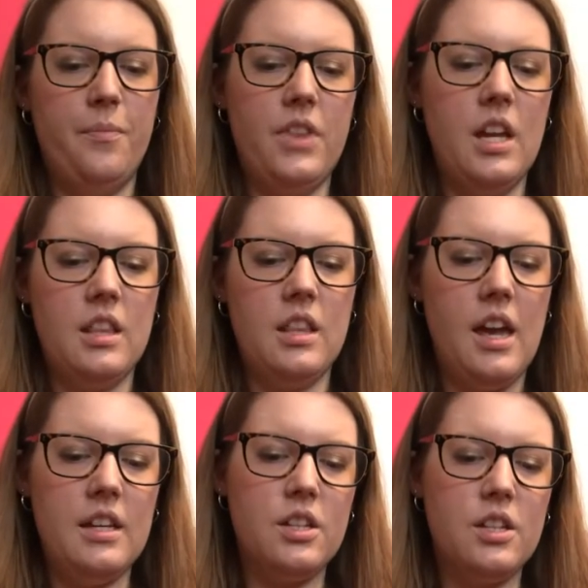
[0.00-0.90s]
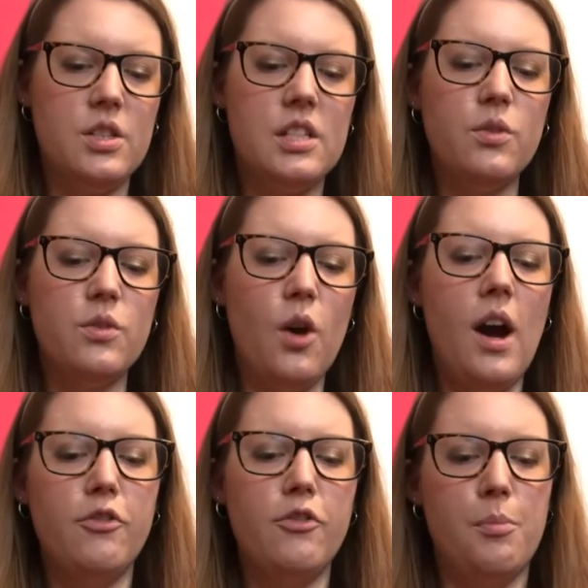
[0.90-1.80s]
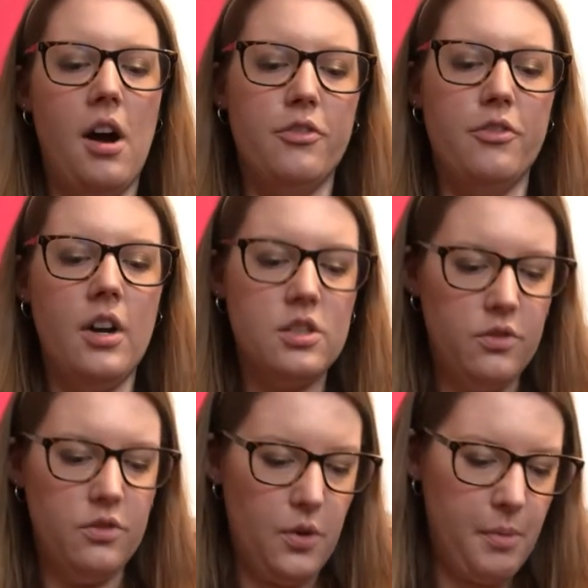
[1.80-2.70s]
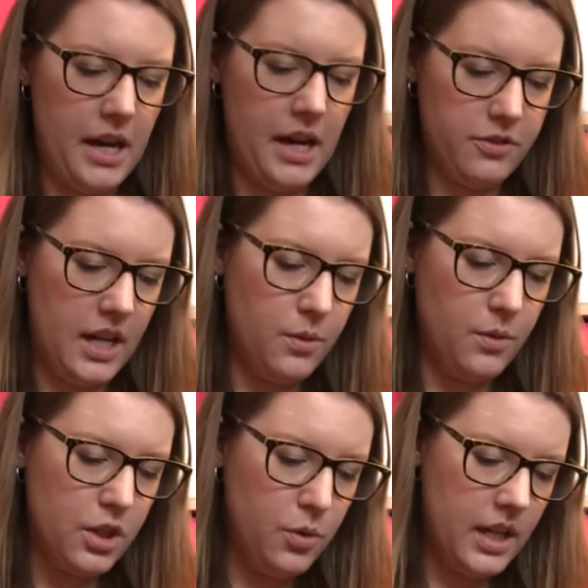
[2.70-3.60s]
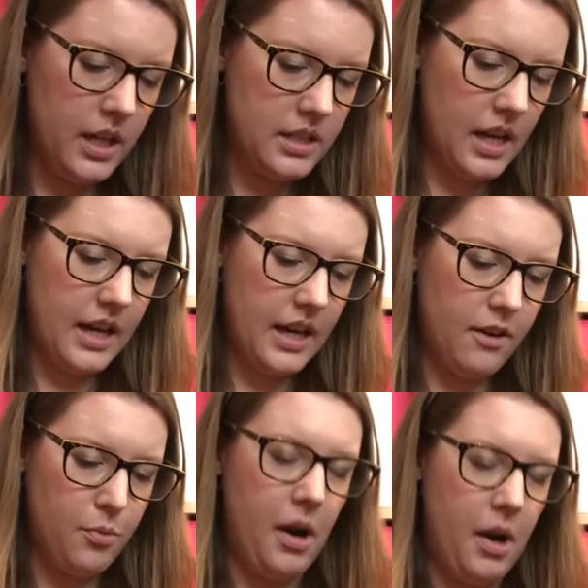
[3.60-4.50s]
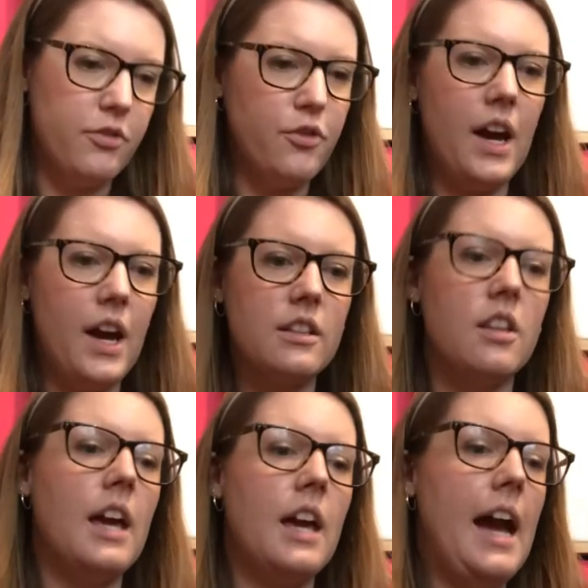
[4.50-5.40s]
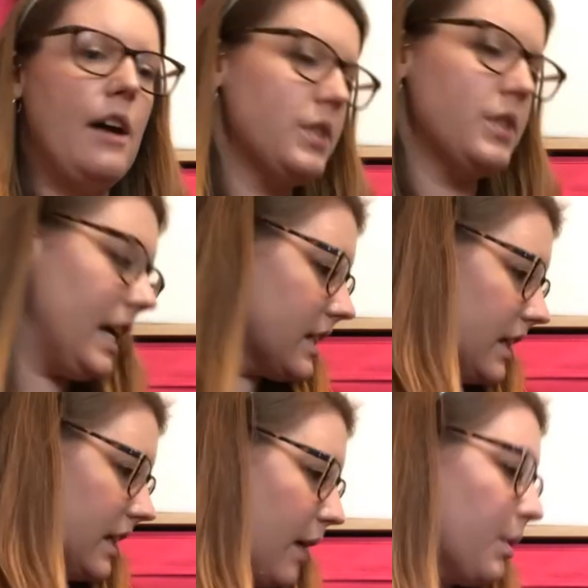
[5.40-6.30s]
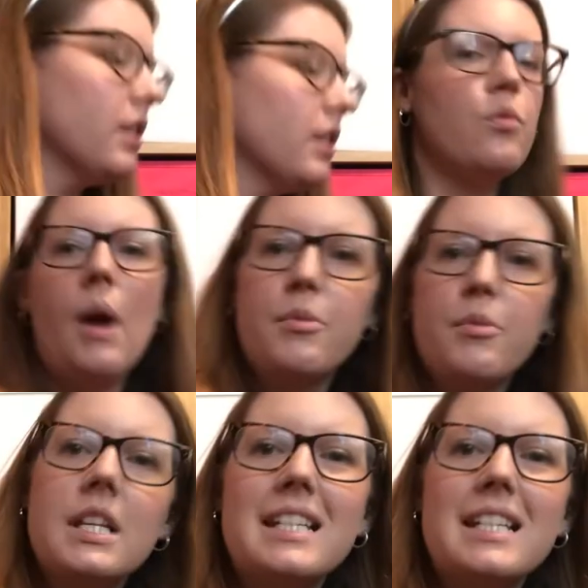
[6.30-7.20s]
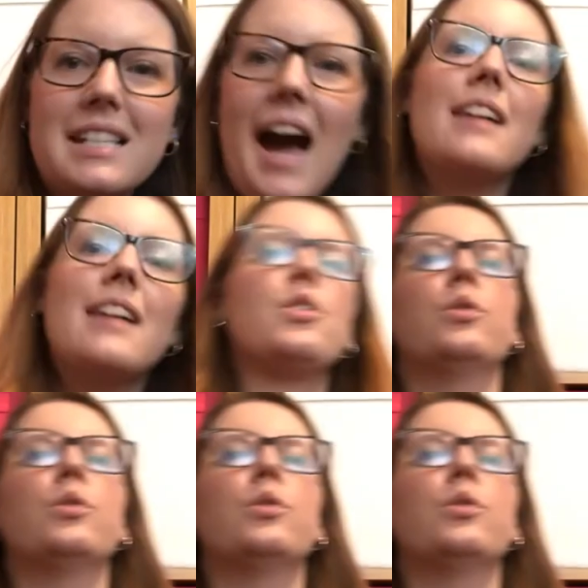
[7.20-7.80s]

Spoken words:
thing there. So still no Hufflepuff. I do feel bad for anyone who is a Hufflepuff, the fact that their house hasn't yet been represented at